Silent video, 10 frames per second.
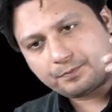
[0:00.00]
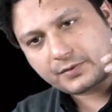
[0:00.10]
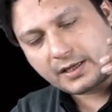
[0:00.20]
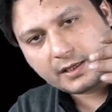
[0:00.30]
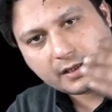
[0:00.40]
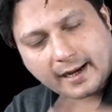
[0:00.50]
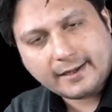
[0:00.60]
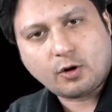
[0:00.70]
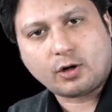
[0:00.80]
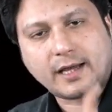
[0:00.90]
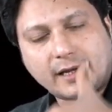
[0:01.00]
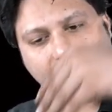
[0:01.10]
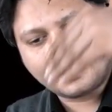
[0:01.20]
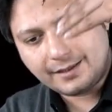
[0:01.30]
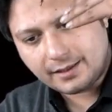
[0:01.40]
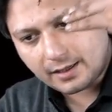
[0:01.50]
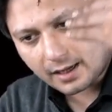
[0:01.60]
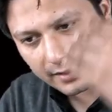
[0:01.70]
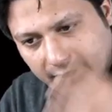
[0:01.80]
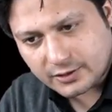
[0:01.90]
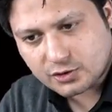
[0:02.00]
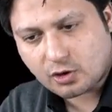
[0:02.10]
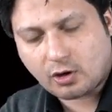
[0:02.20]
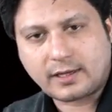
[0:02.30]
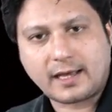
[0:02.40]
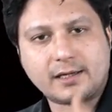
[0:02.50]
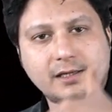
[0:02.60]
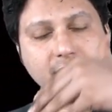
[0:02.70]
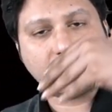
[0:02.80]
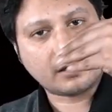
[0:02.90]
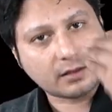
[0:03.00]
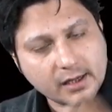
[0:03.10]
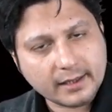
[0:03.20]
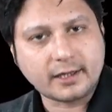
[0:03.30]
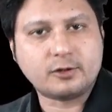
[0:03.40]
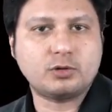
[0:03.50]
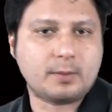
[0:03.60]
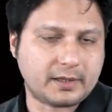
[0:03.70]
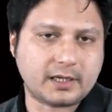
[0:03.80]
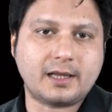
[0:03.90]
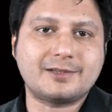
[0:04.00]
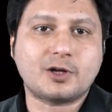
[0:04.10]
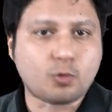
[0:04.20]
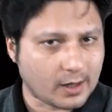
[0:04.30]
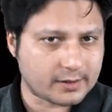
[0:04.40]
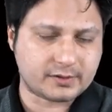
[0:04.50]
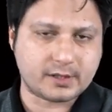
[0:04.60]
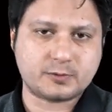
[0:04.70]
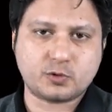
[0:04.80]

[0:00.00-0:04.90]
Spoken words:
inclined or directly arranged or directly related to the patella is the quadriceps.